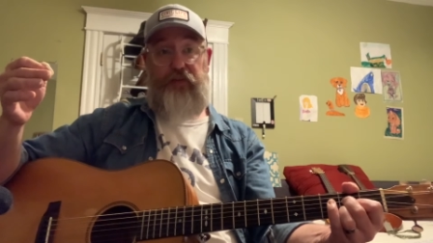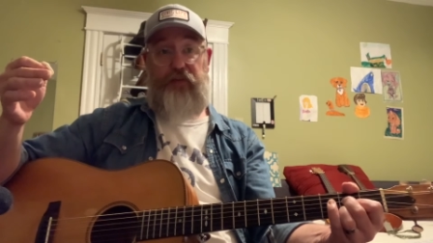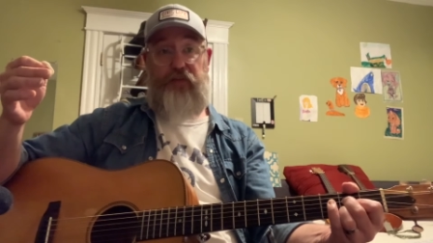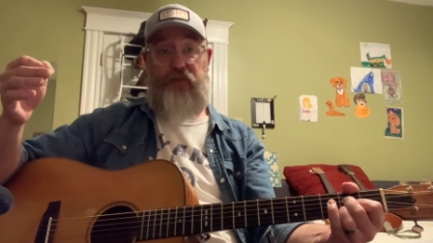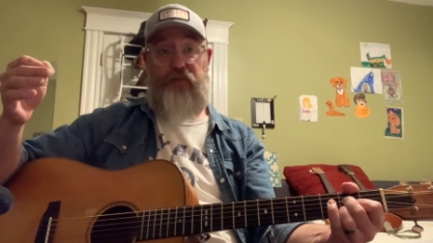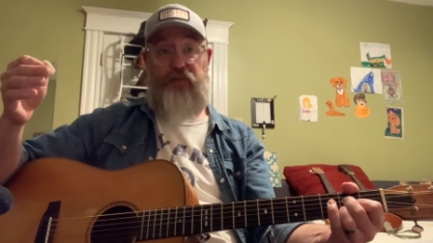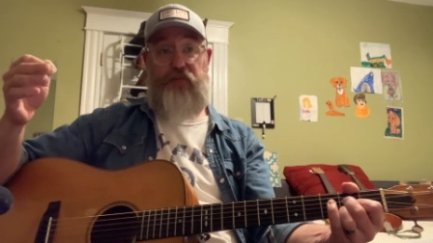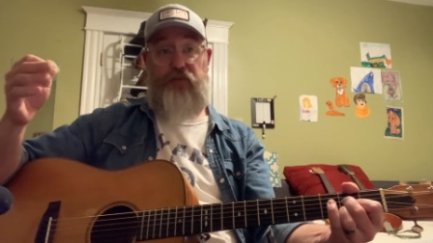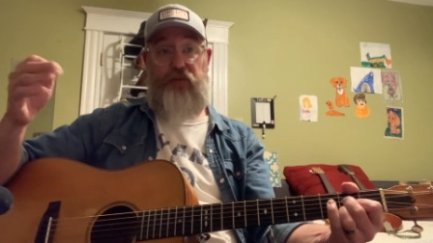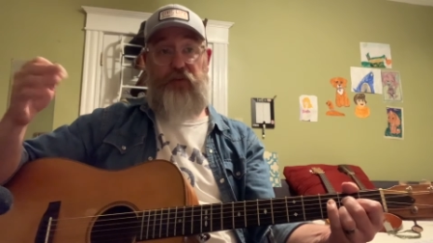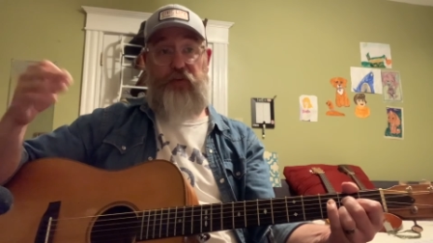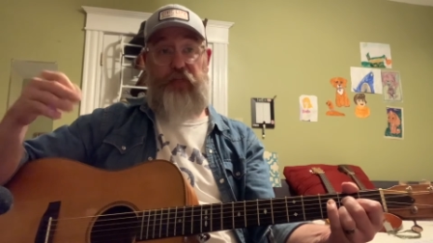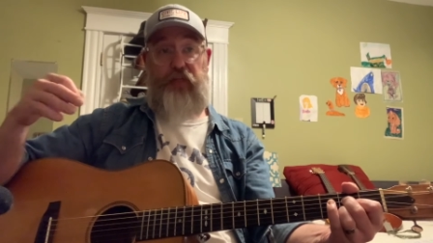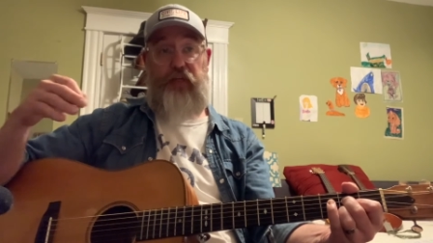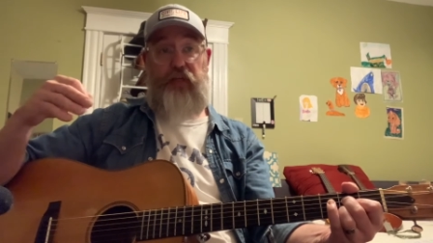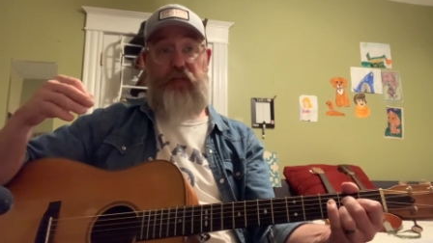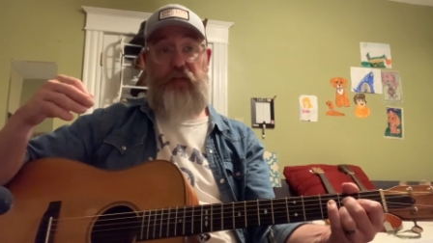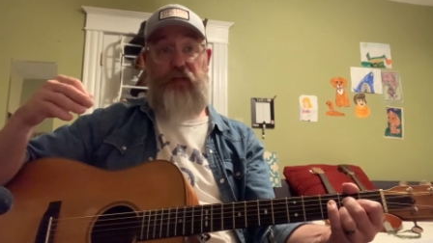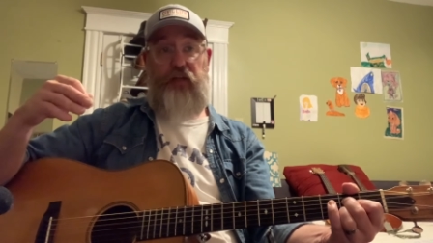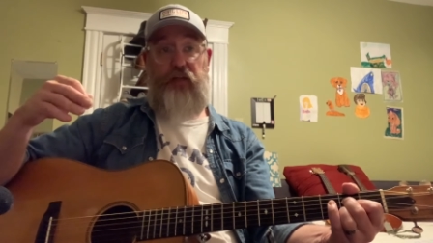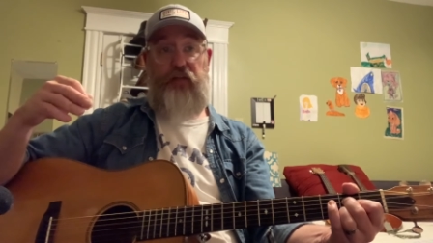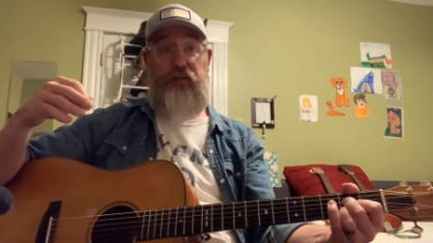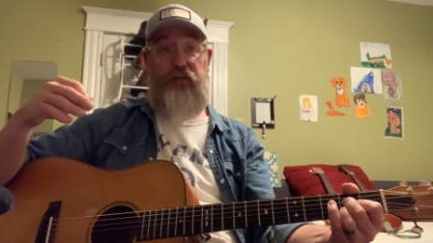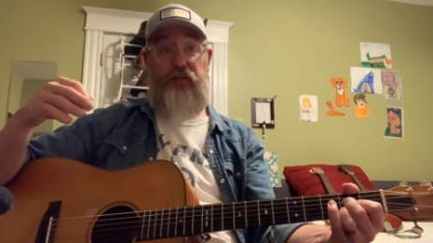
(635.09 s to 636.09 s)
So
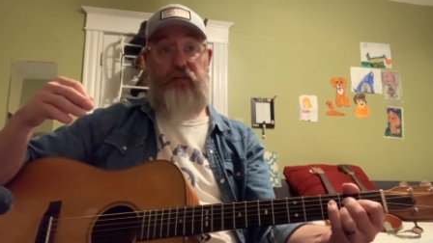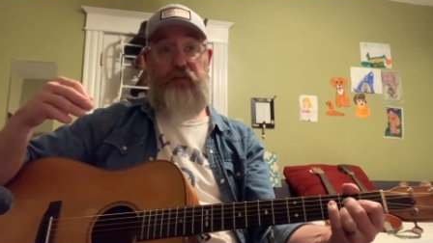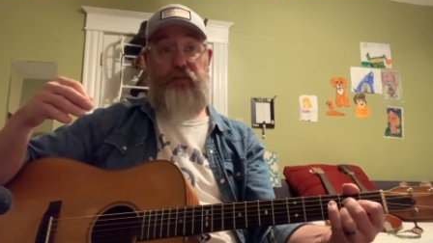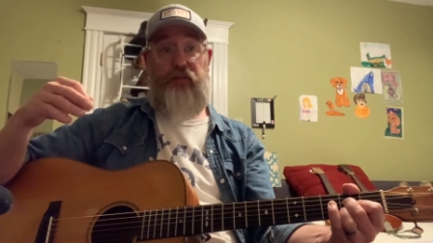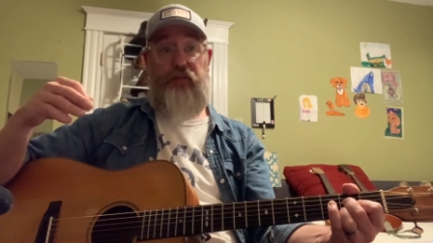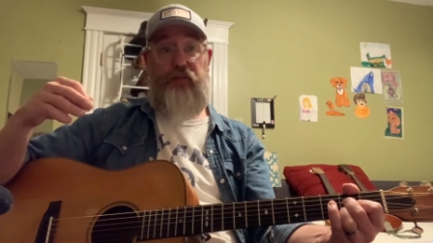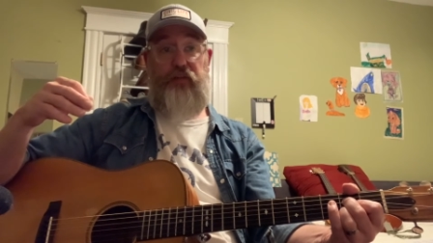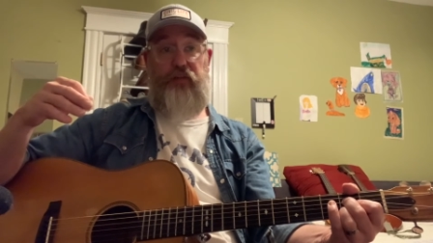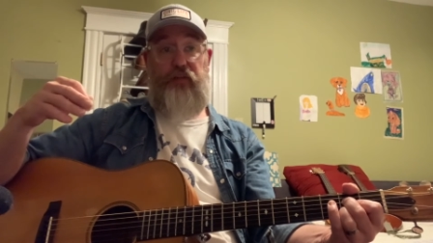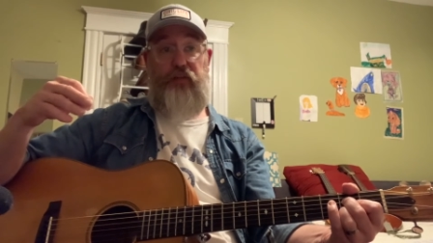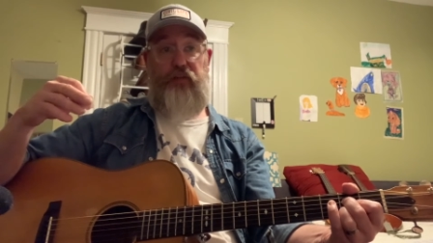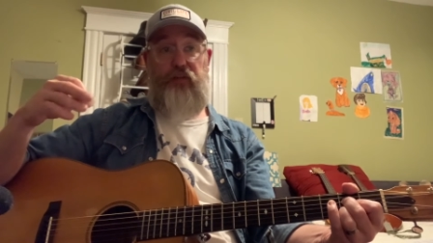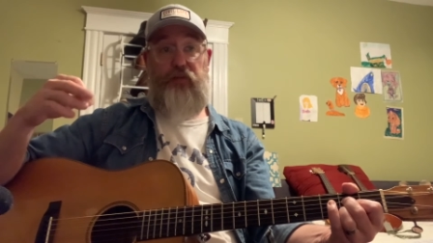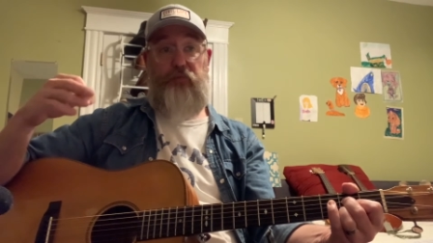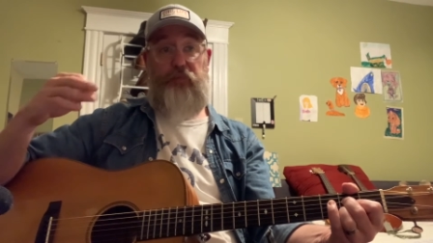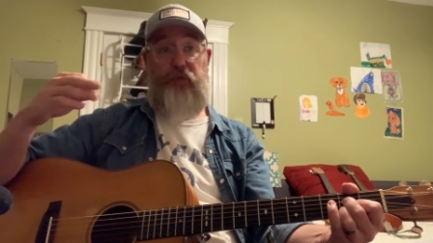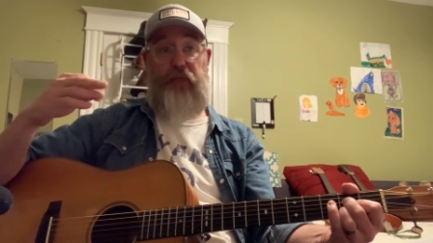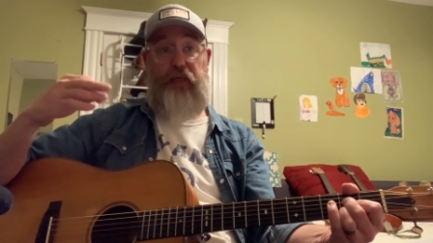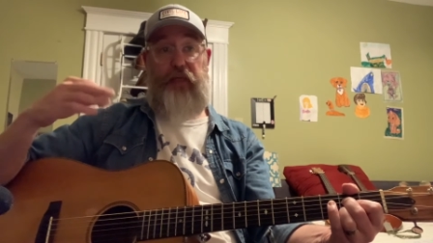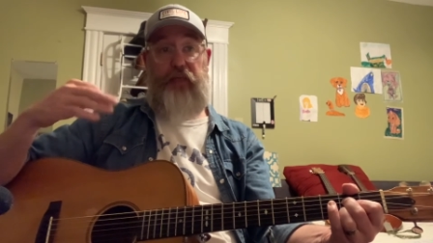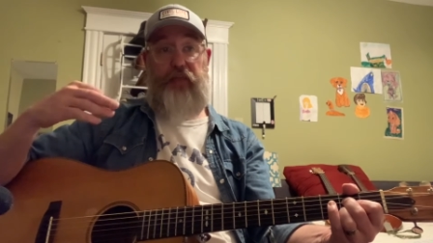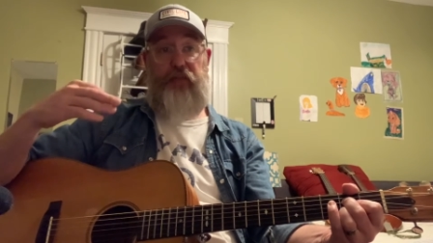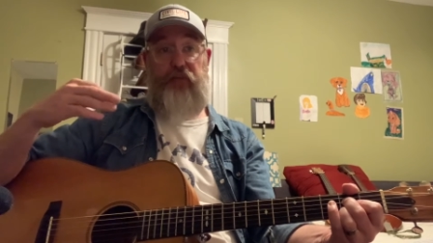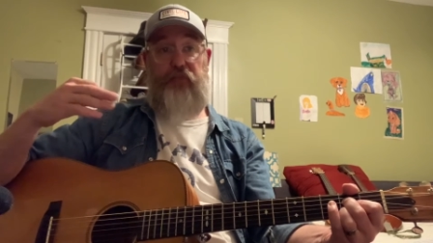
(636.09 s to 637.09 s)
here you're
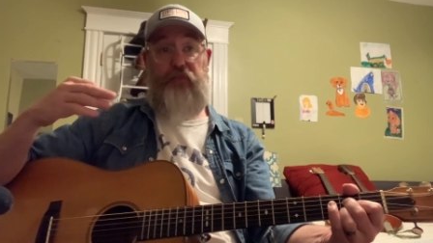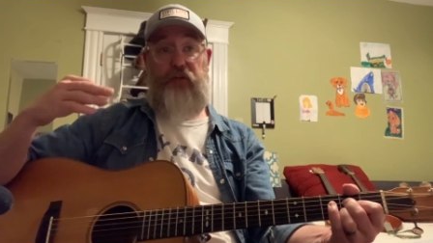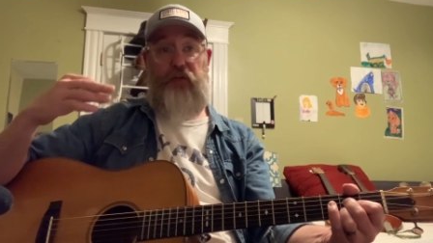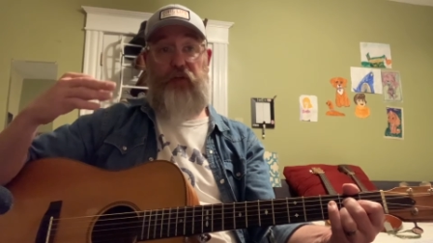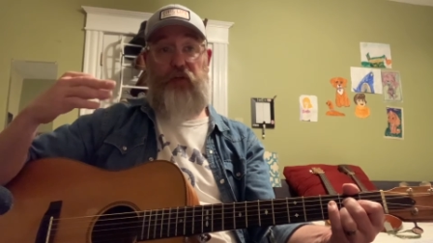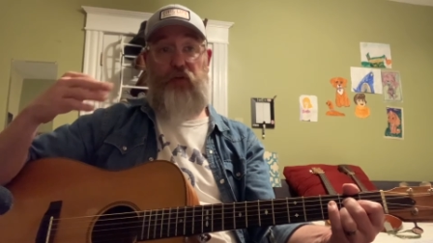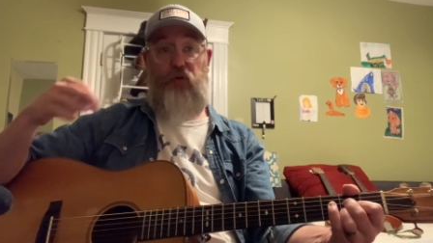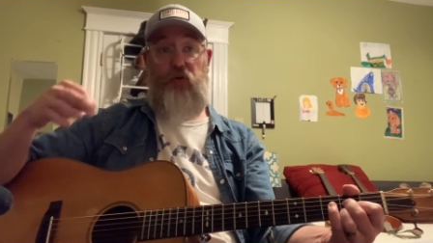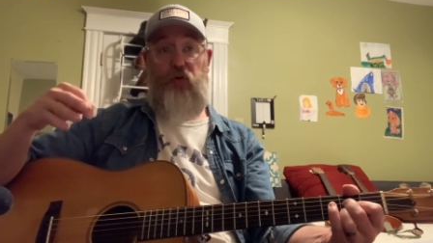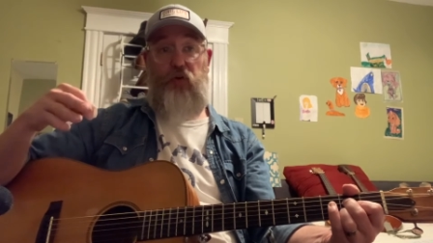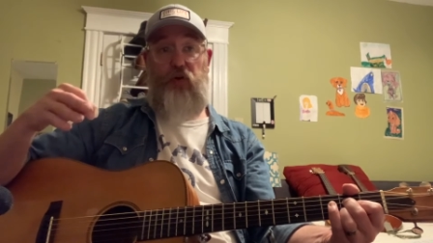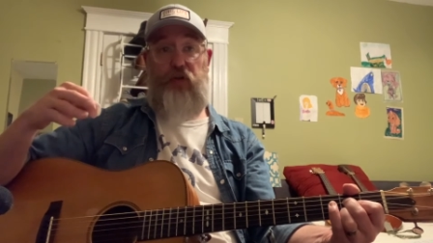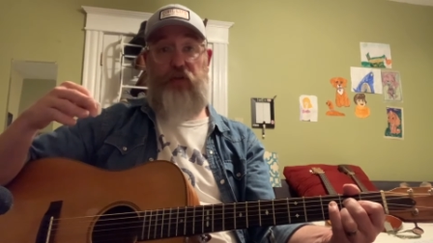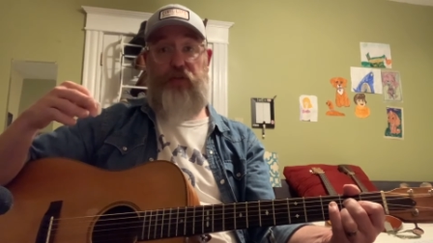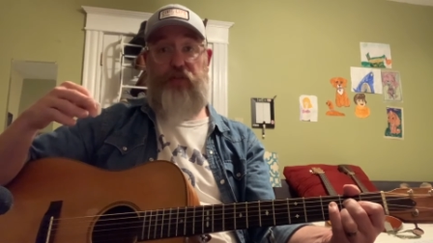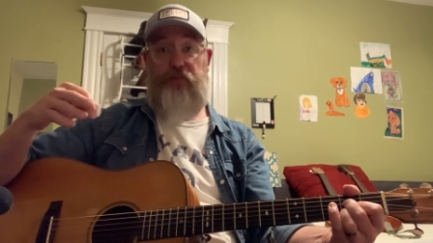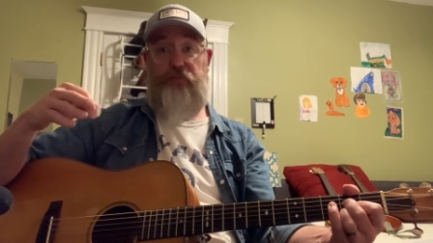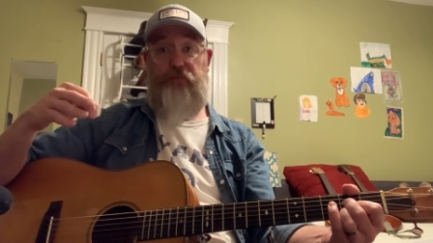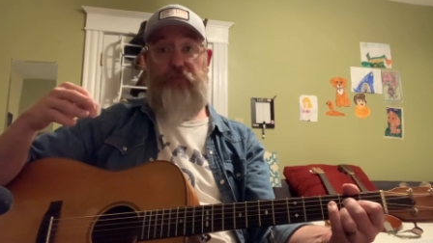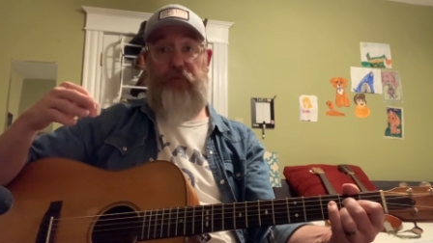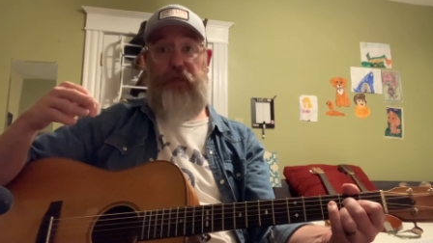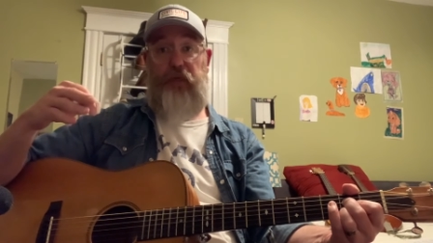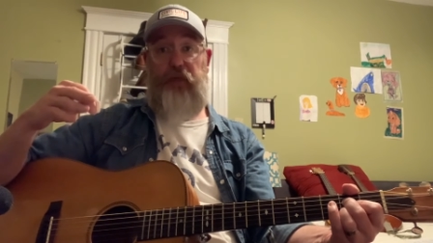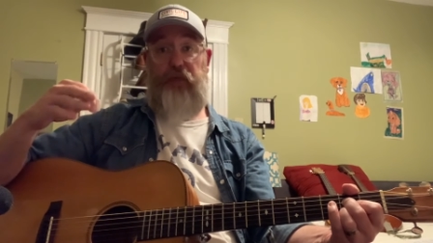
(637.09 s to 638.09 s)
playing different chords,
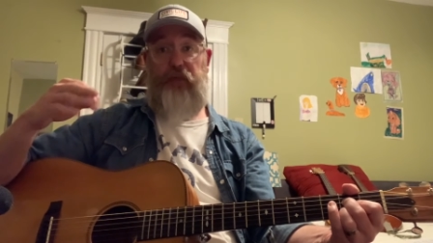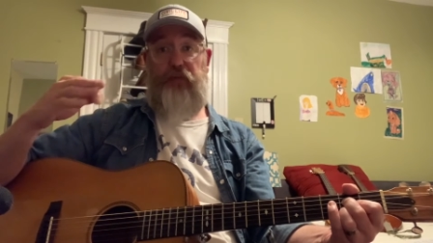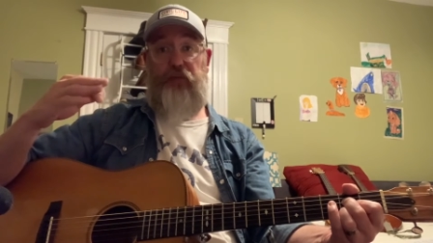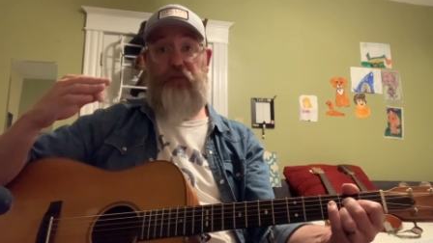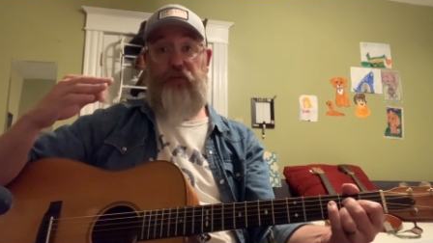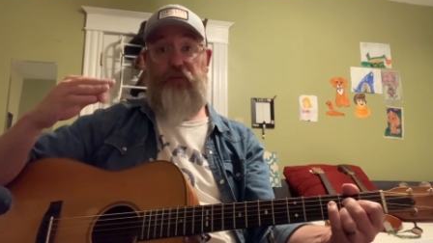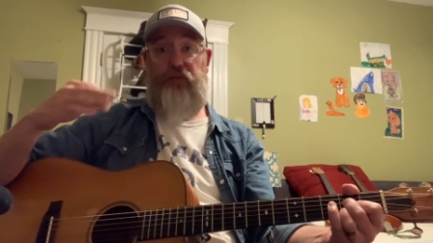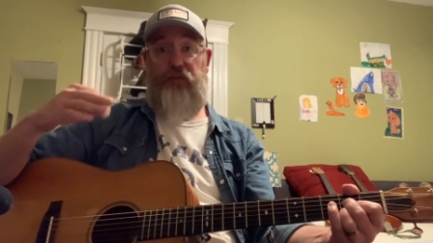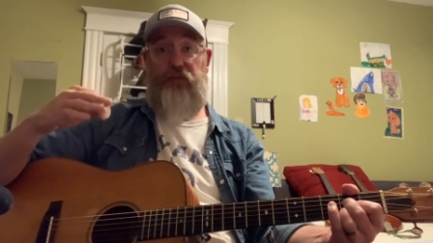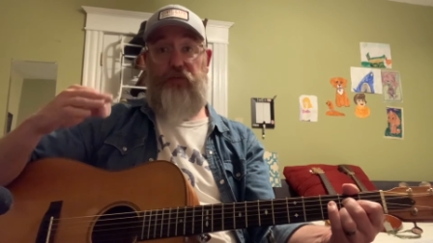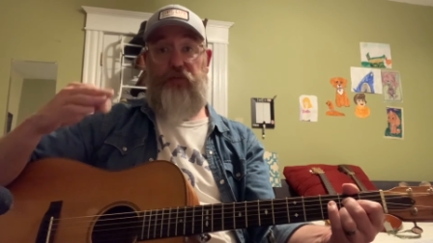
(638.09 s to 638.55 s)
but you'll